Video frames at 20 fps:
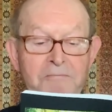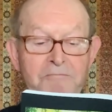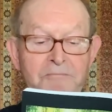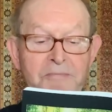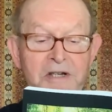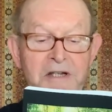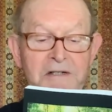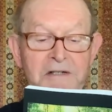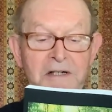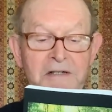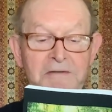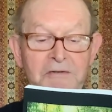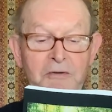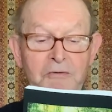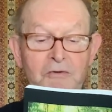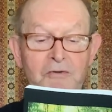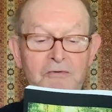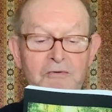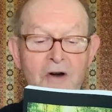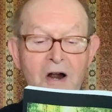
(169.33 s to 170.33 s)
beard
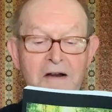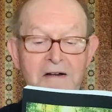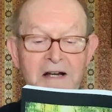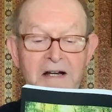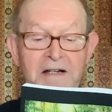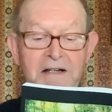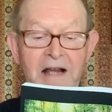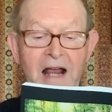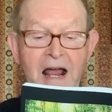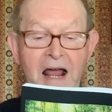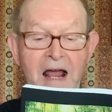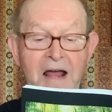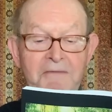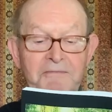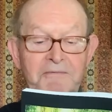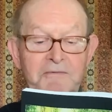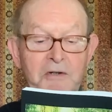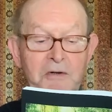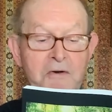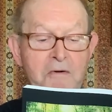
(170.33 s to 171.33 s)
running
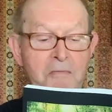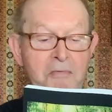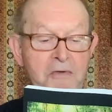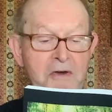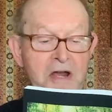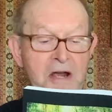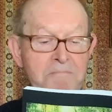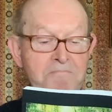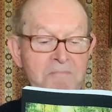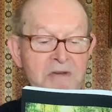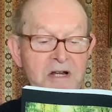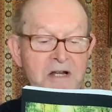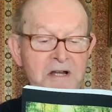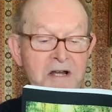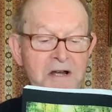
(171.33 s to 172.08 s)
after them,